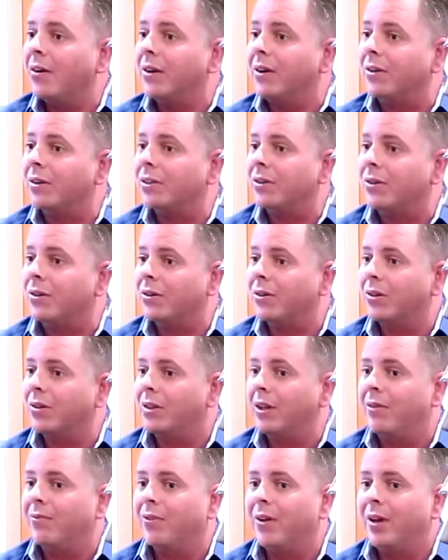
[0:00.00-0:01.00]
inner circle
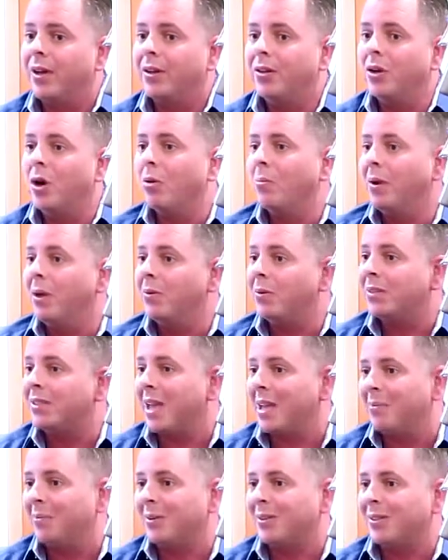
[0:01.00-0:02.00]
if nobody was
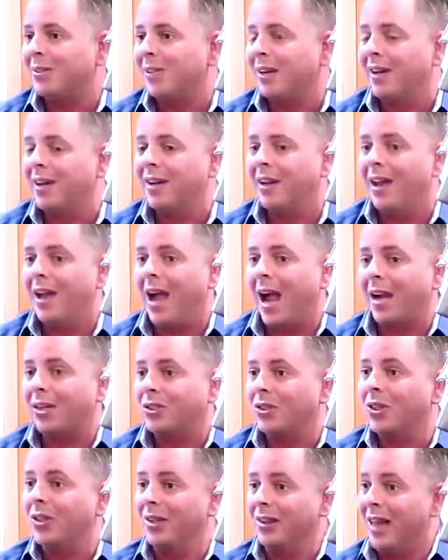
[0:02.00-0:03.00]
able to
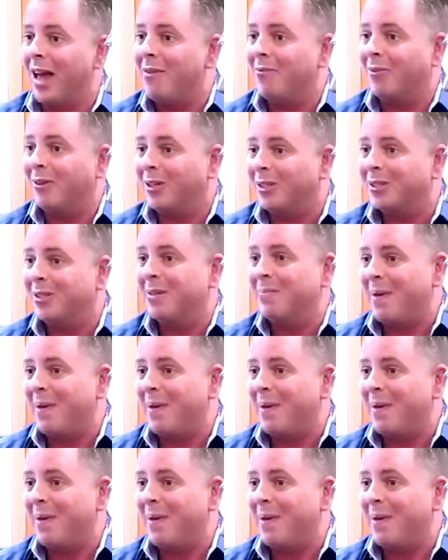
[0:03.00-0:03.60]
actually leverage the